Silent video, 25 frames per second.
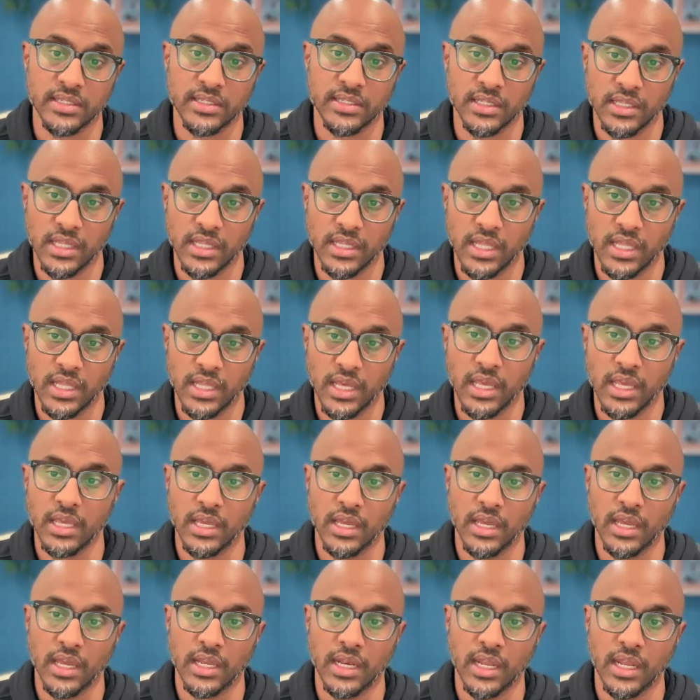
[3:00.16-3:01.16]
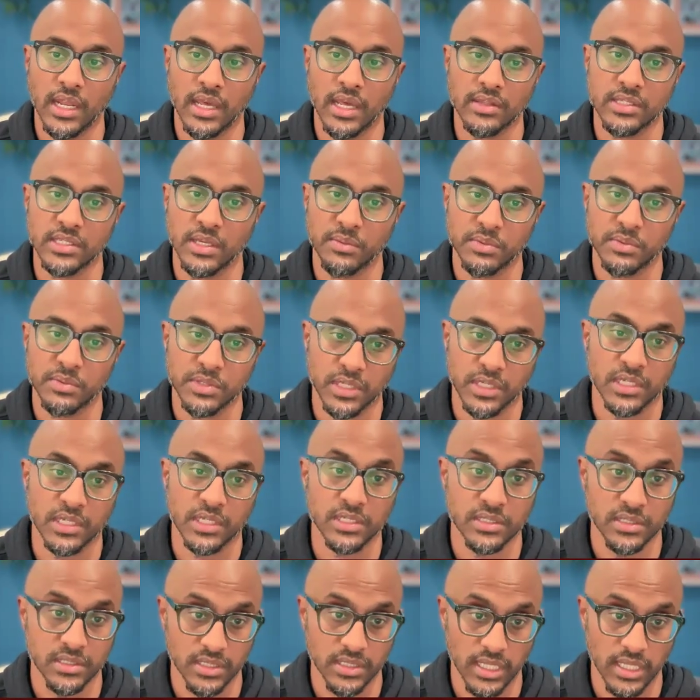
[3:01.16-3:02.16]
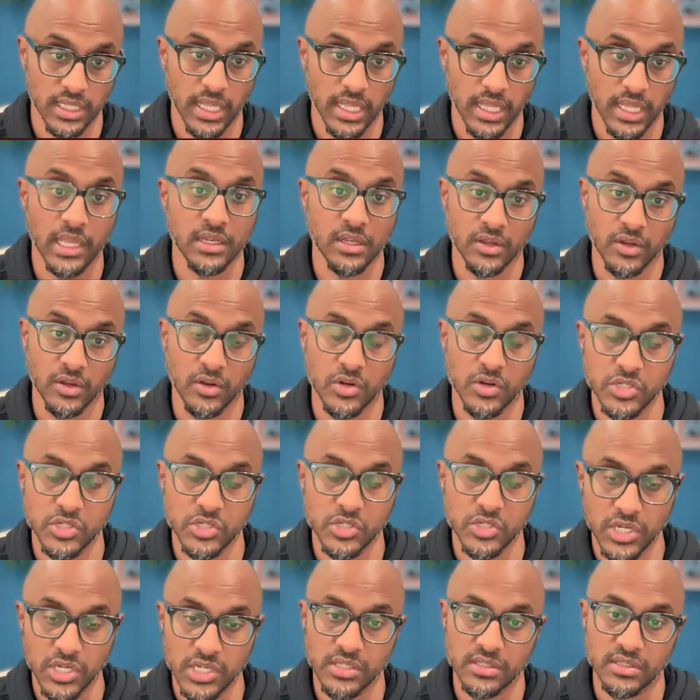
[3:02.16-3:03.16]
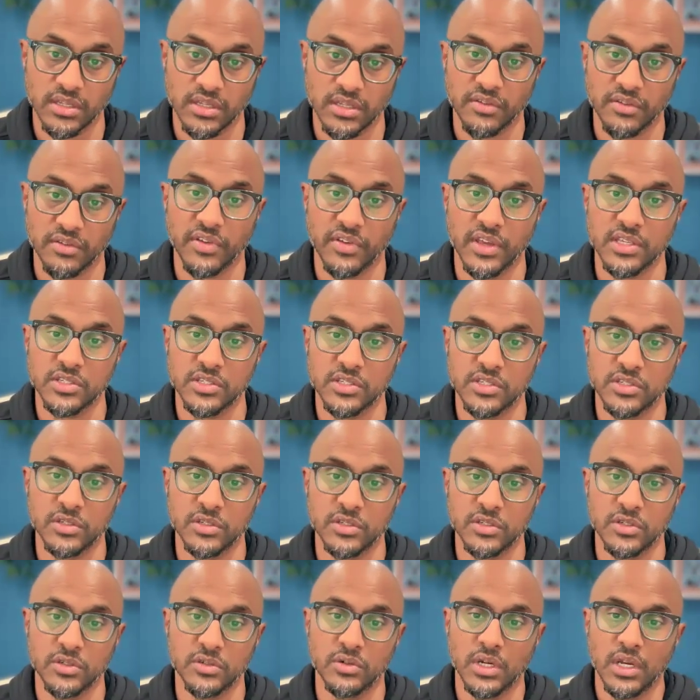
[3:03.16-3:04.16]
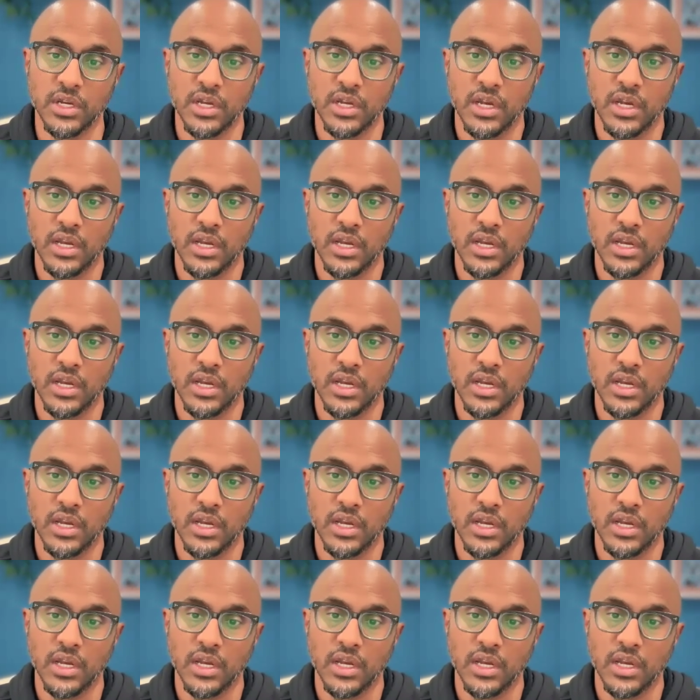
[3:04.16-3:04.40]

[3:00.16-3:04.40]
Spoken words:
that delay, and now the subsequent delay in negotiations on phase two,